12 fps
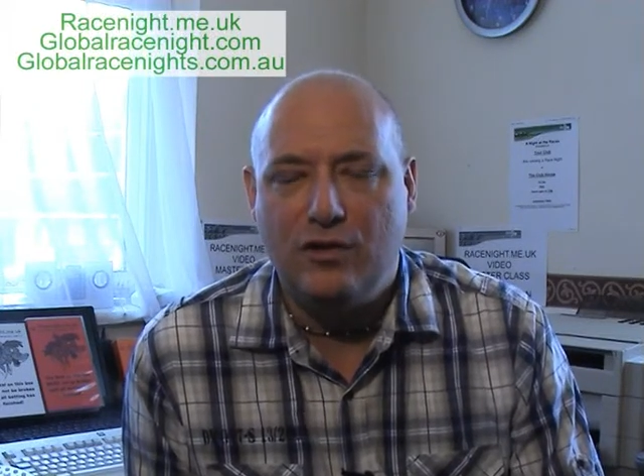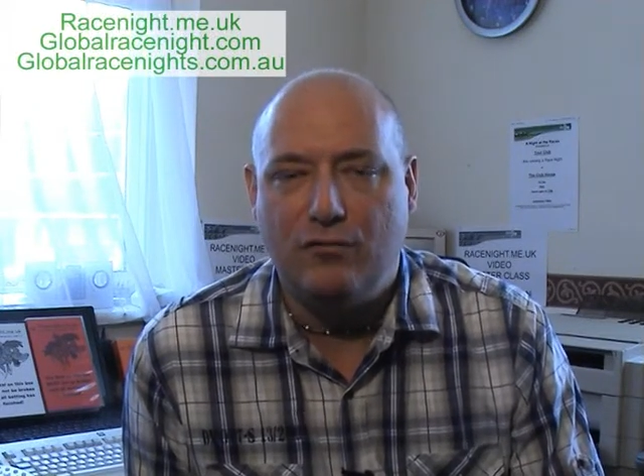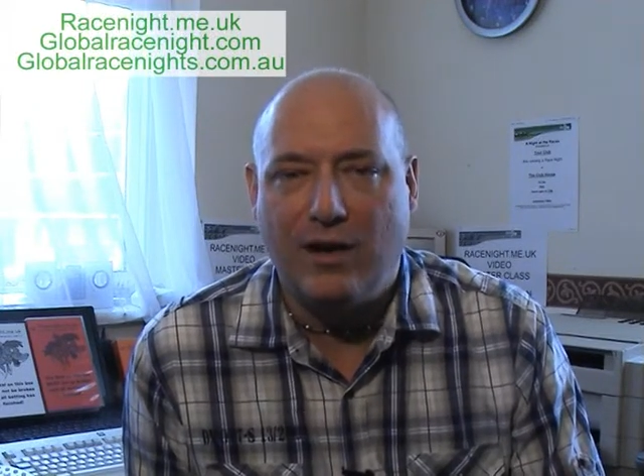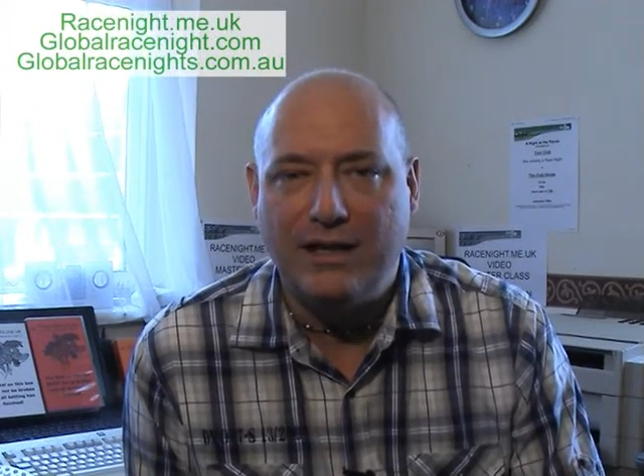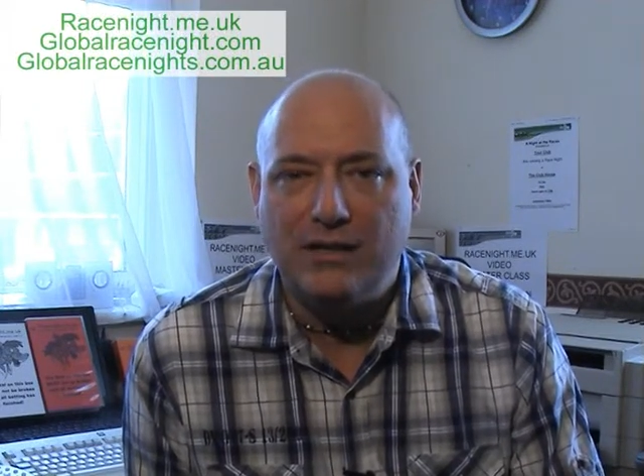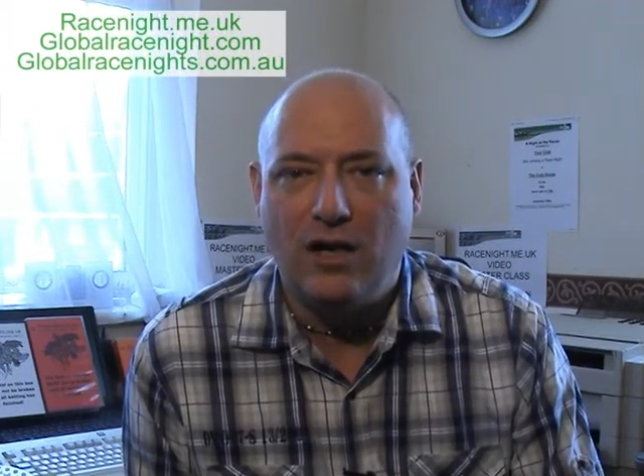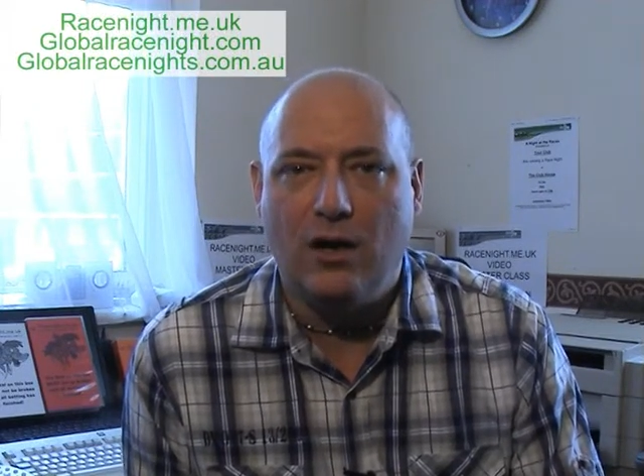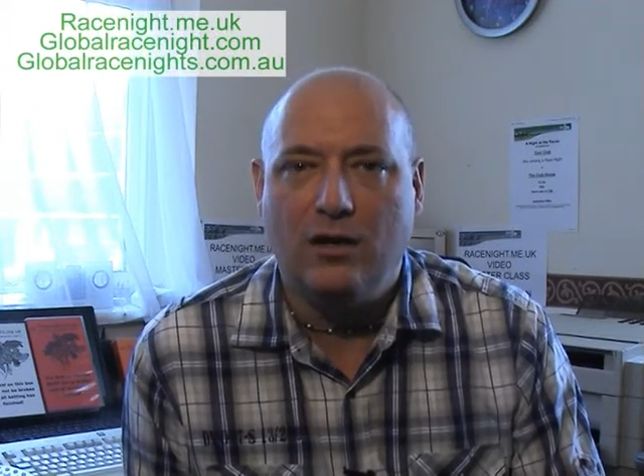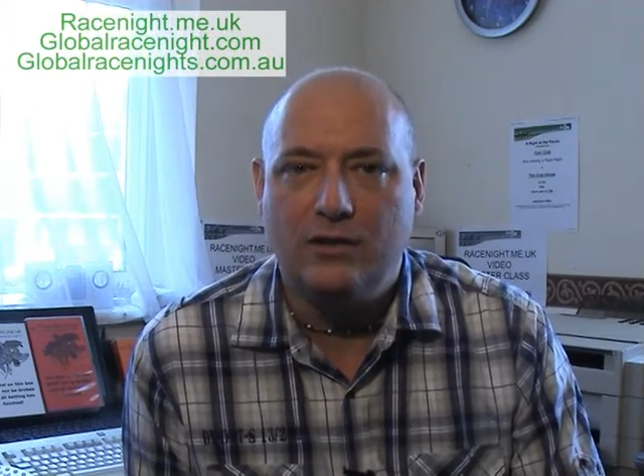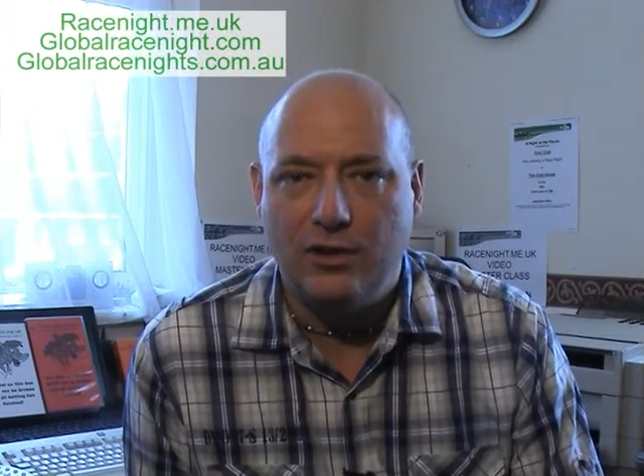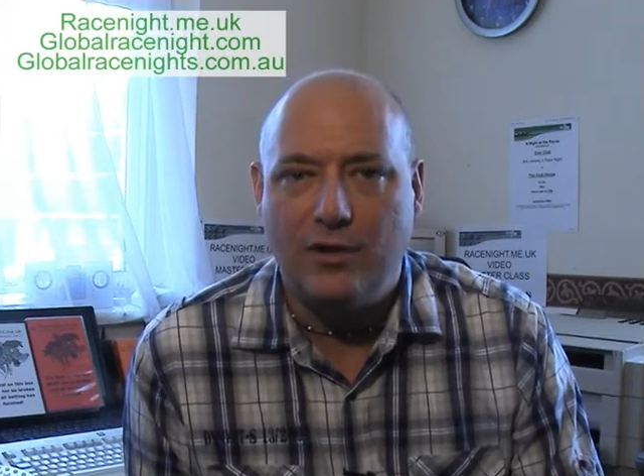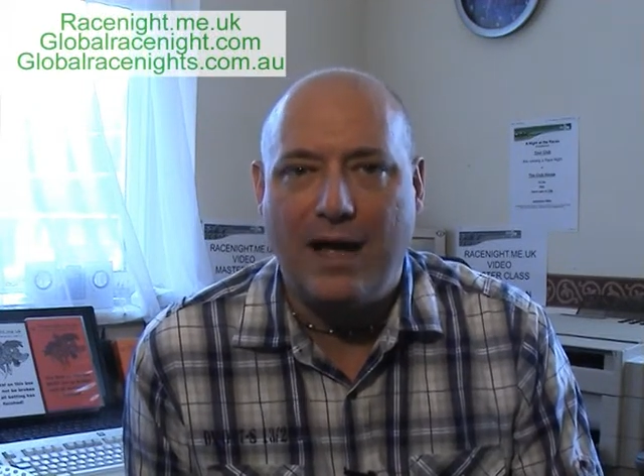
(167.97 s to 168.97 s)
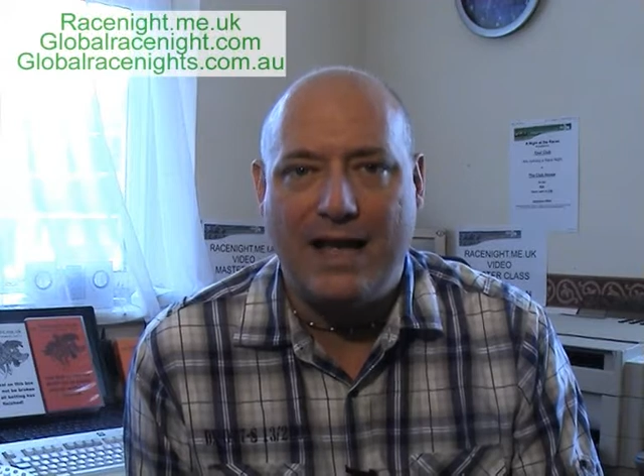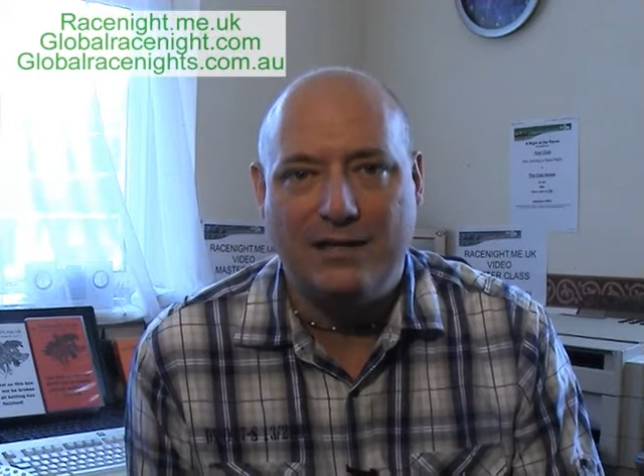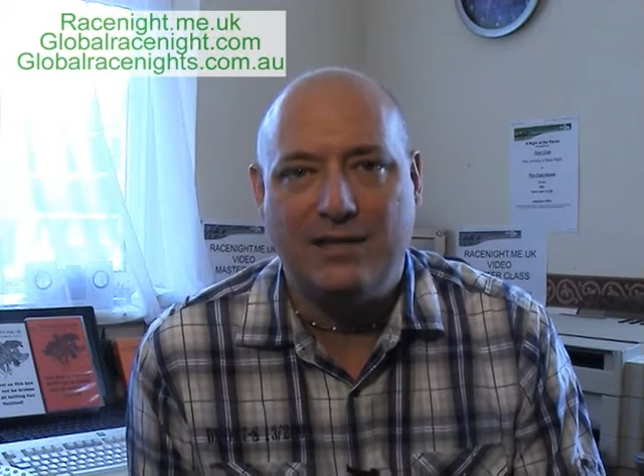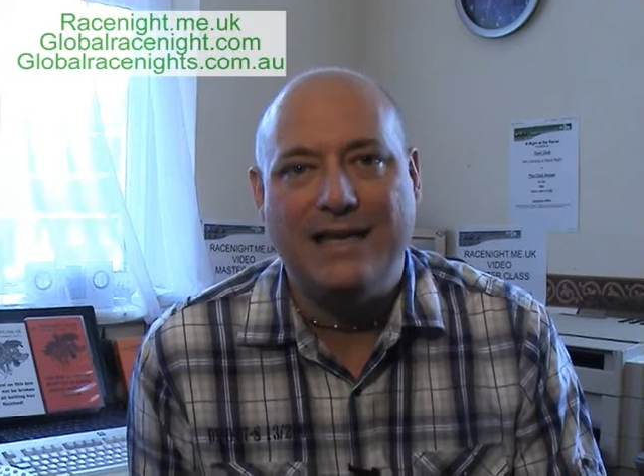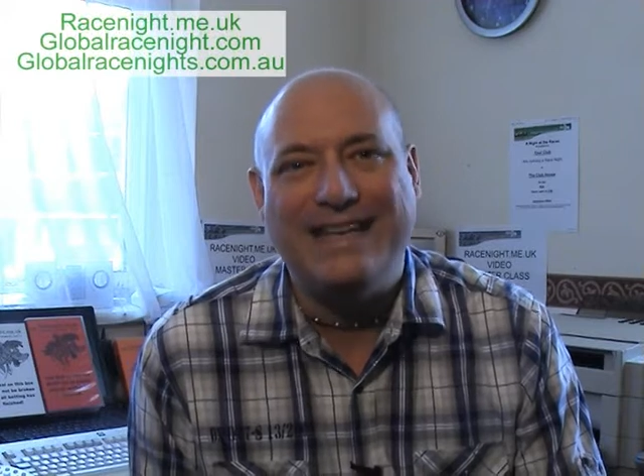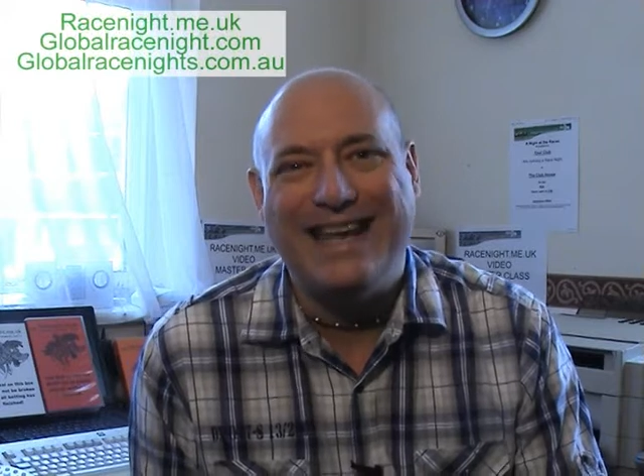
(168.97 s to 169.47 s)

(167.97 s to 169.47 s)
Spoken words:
the race card to actually